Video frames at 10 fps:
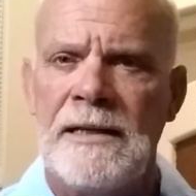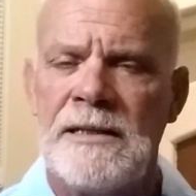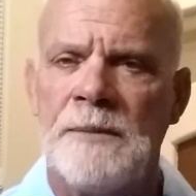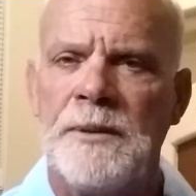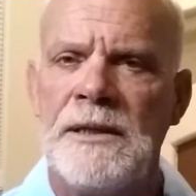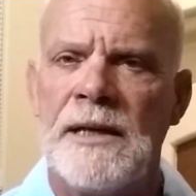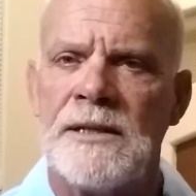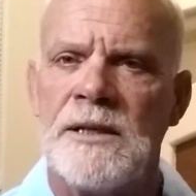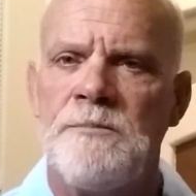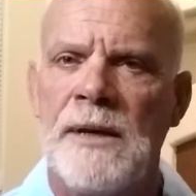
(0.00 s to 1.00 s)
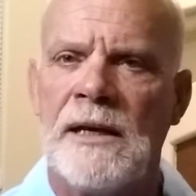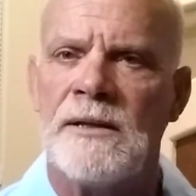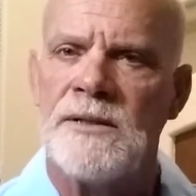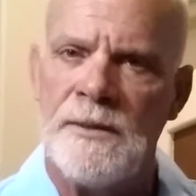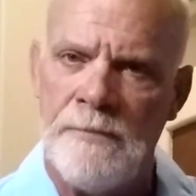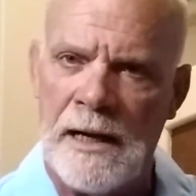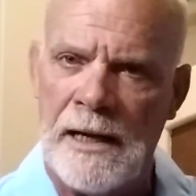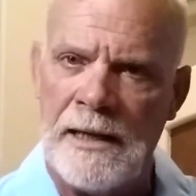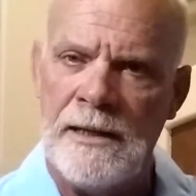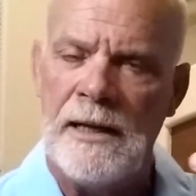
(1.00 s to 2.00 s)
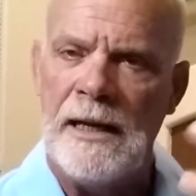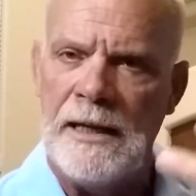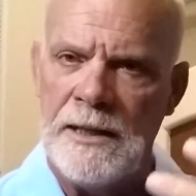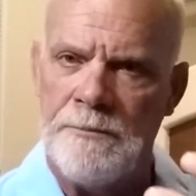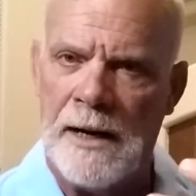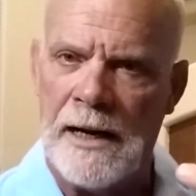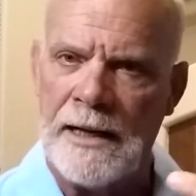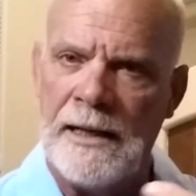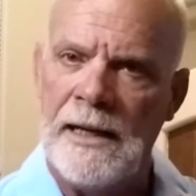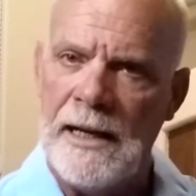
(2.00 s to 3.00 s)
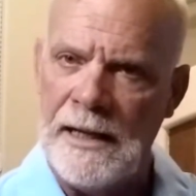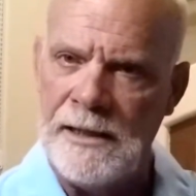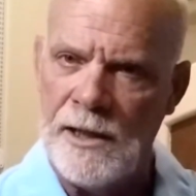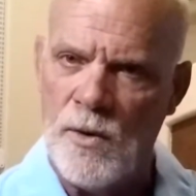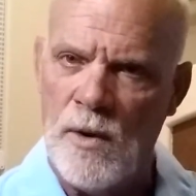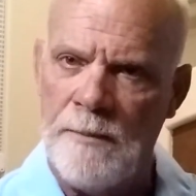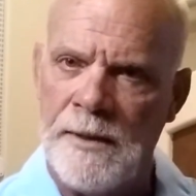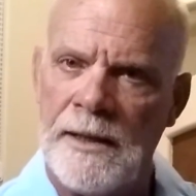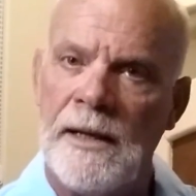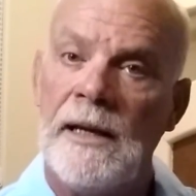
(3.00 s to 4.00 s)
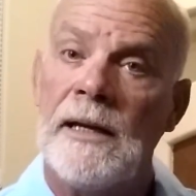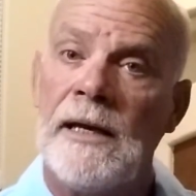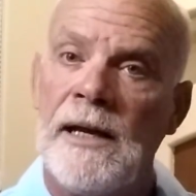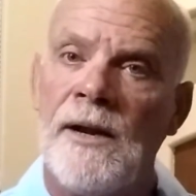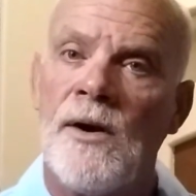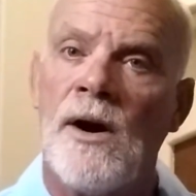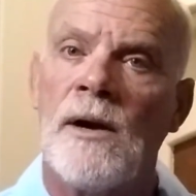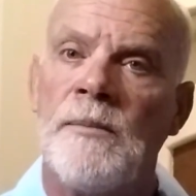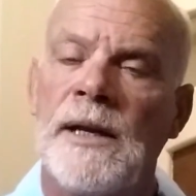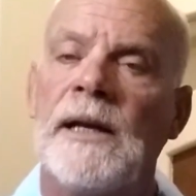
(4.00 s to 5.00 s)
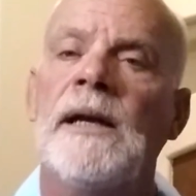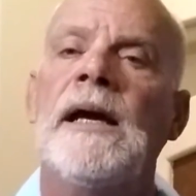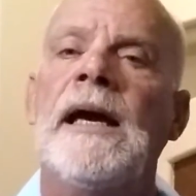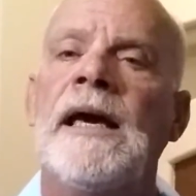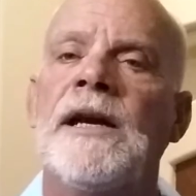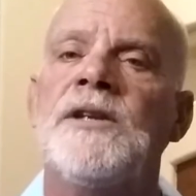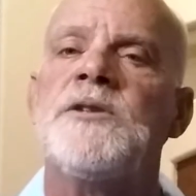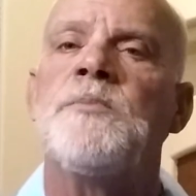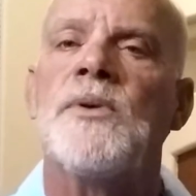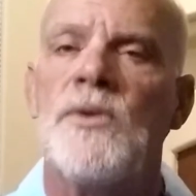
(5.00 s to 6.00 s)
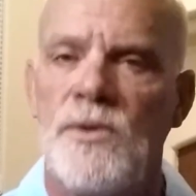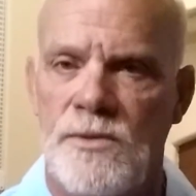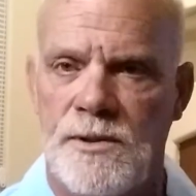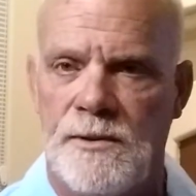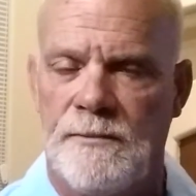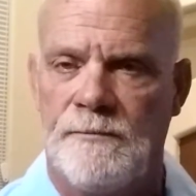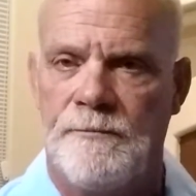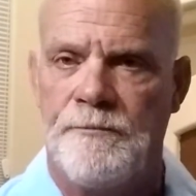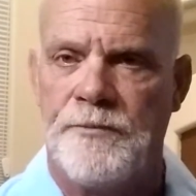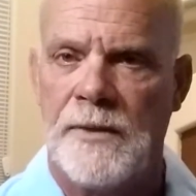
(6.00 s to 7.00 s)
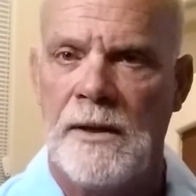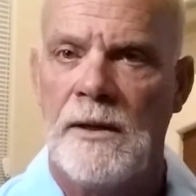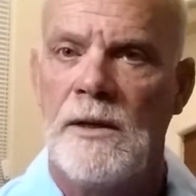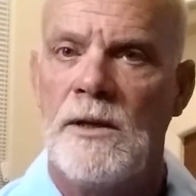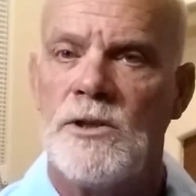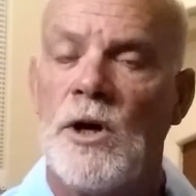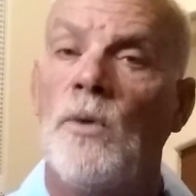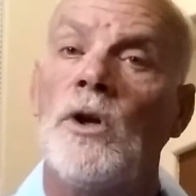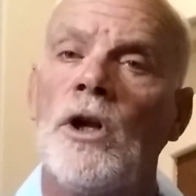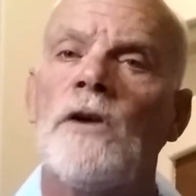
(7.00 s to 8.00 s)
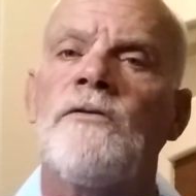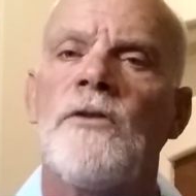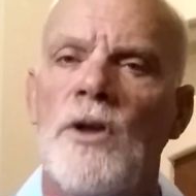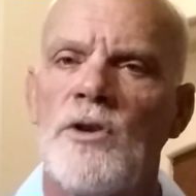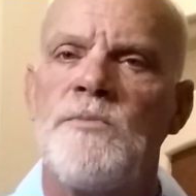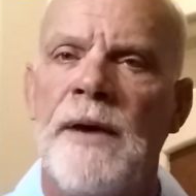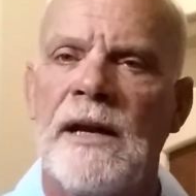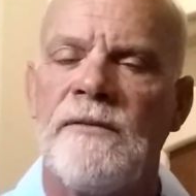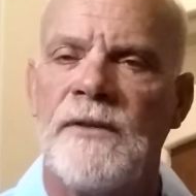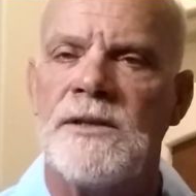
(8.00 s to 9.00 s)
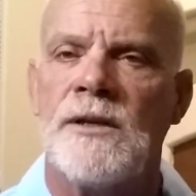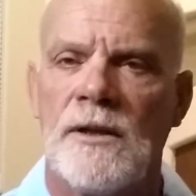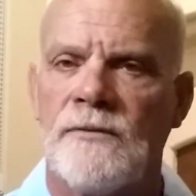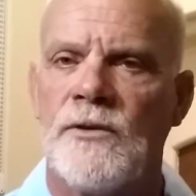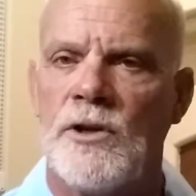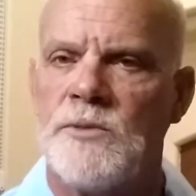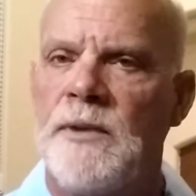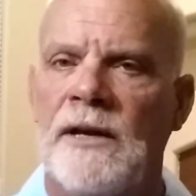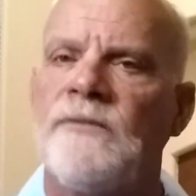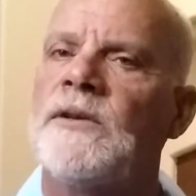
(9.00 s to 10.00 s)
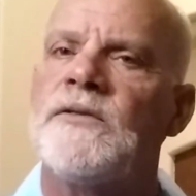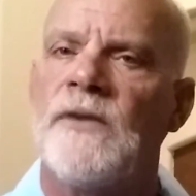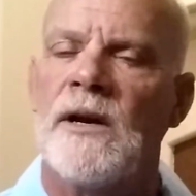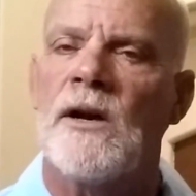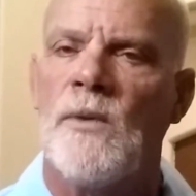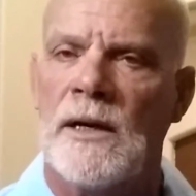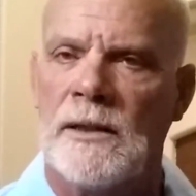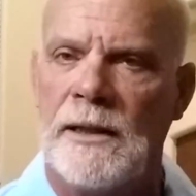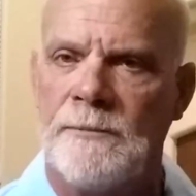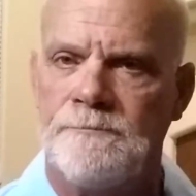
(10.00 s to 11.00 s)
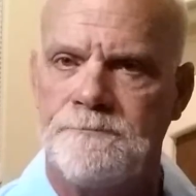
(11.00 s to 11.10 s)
It simply does it because the mind and the body and the equipment get in harmony and it is produced. So look for those benefits and look for those benefits very quickly.